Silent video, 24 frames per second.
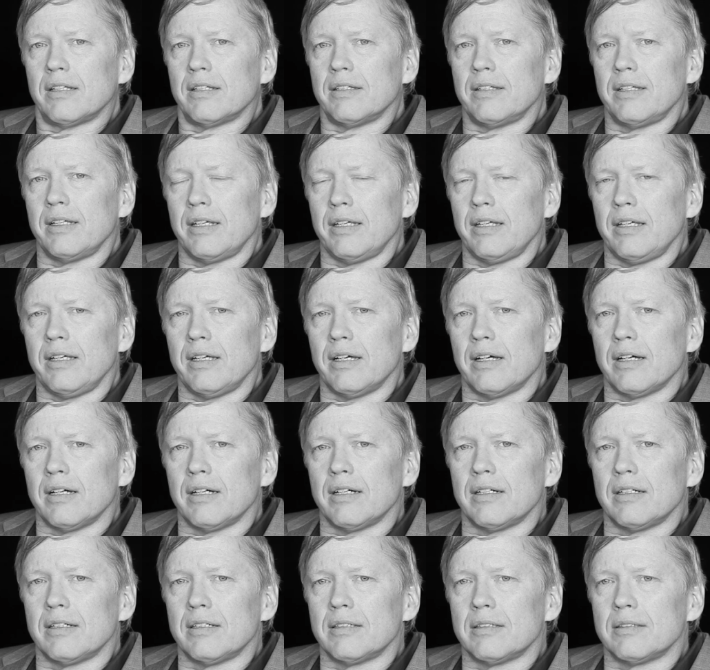
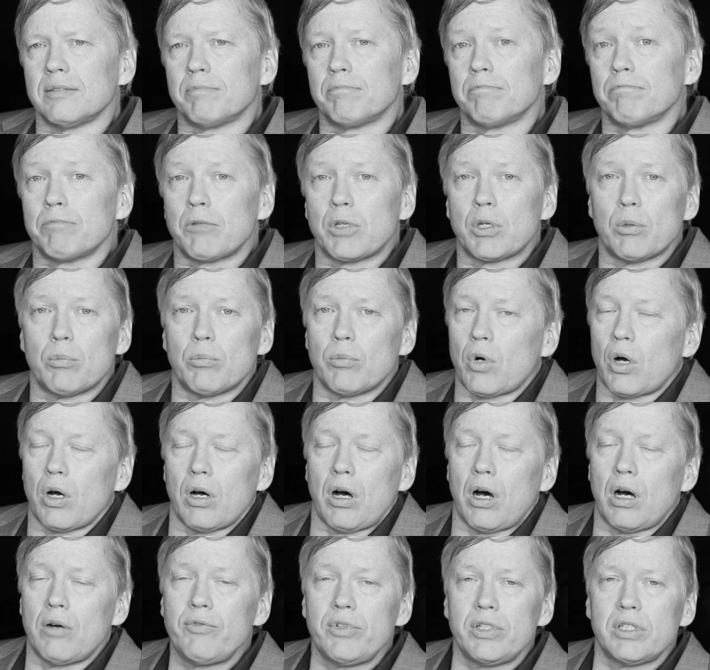the
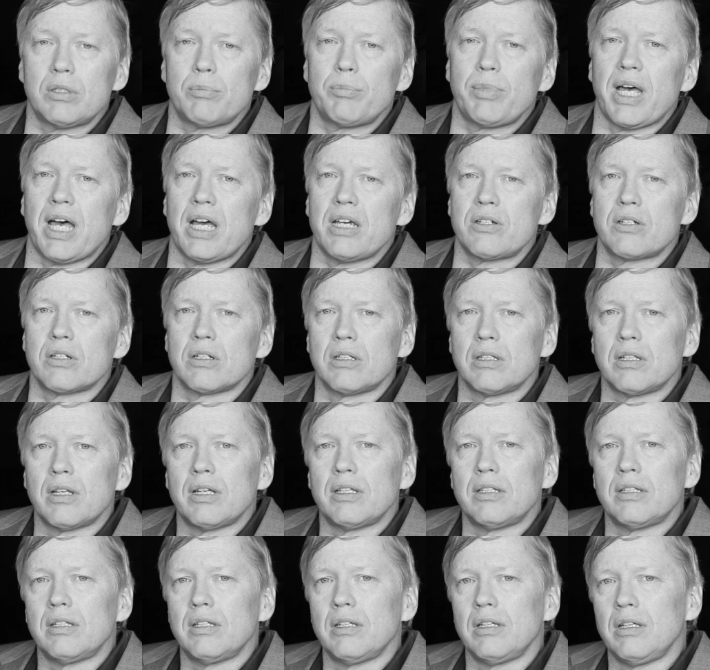obvious passion that
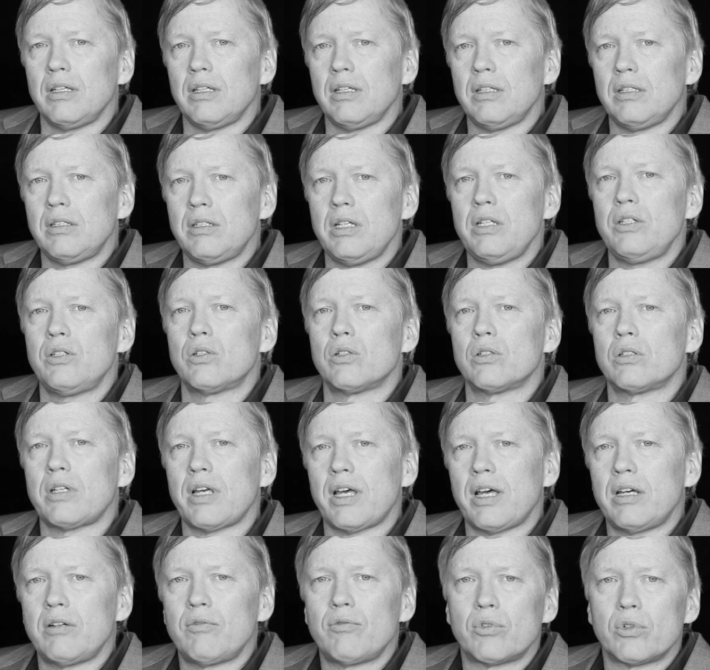the teachers
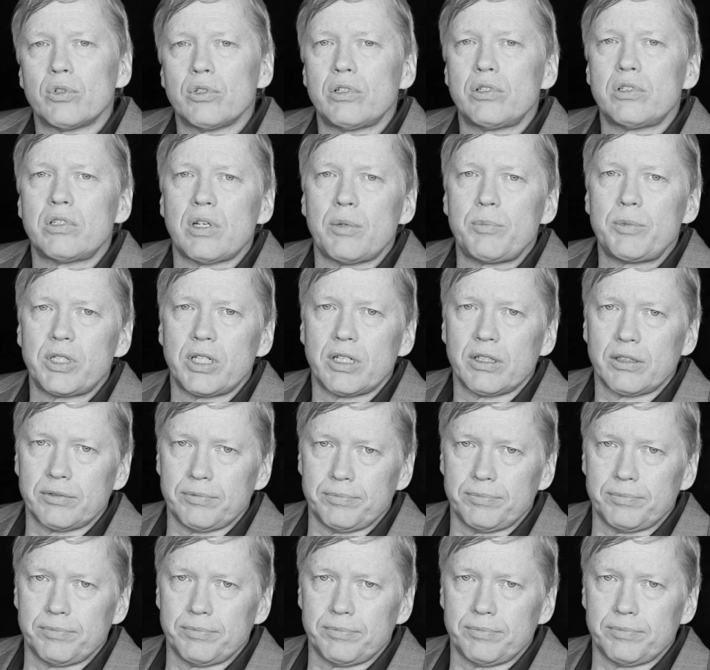had for their subject.